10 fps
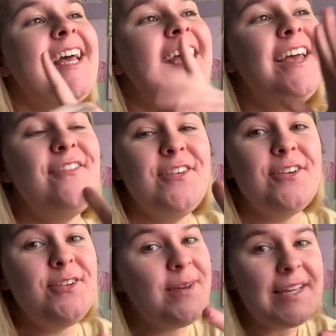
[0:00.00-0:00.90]
If you're
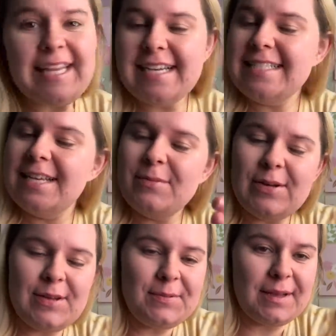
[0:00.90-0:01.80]
new here, like I said,
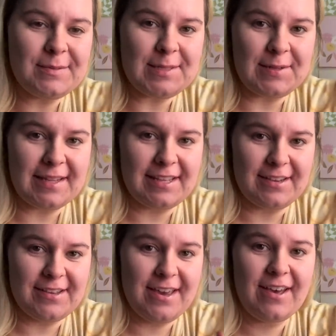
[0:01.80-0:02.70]
welcome. I'm so glad that
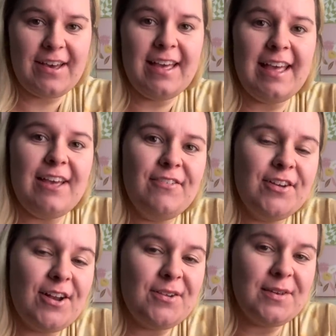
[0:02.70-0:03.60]
you're here. If you're
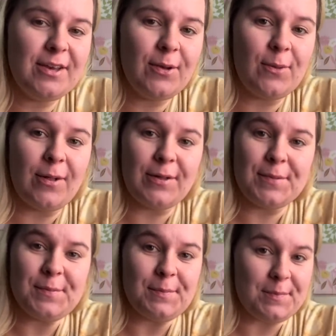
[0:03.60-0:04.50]
not new here,
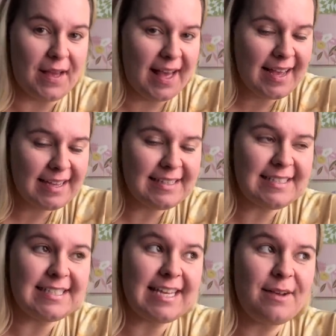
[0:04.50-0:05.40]
welcome back.
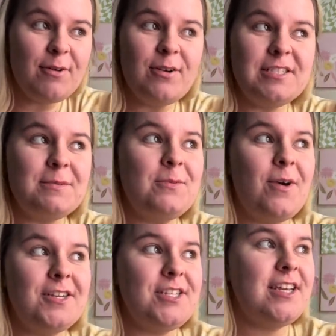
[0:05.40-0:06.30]
Today, we're going to be
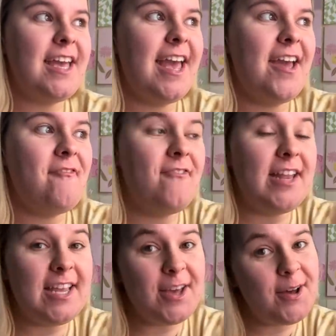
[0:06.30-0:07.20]
watching a
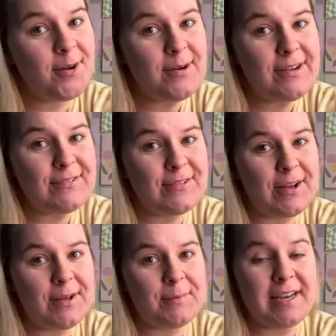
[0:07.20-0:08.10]
video
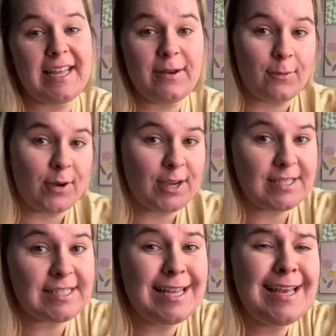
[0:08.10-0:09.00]
from an It Works